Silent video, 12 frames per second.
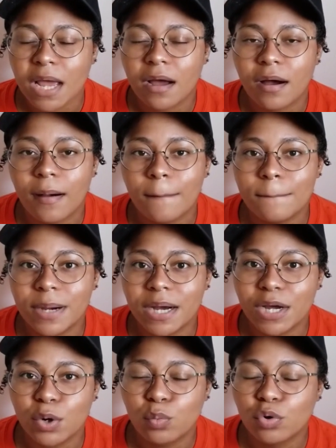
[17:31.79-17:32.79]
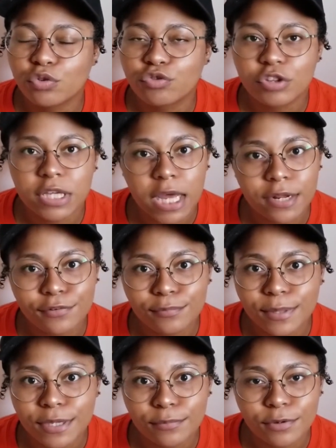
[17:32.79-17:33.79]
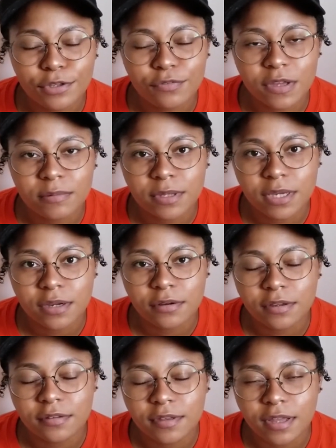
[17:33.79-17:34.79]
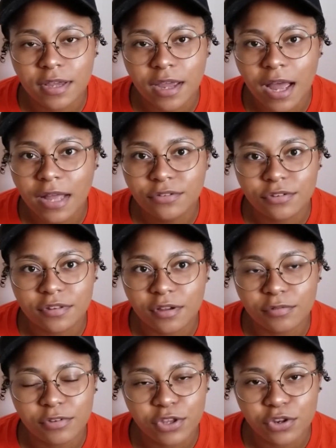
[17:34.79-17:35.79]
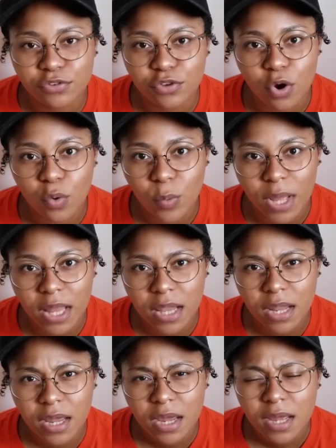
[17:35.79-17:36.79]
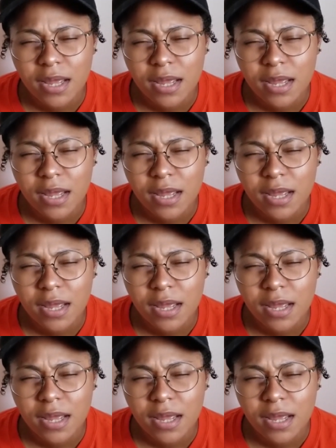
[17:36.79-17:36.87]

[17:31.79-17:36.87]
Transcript: But we'll see how this meeting with his family go, because I just don't see this going well.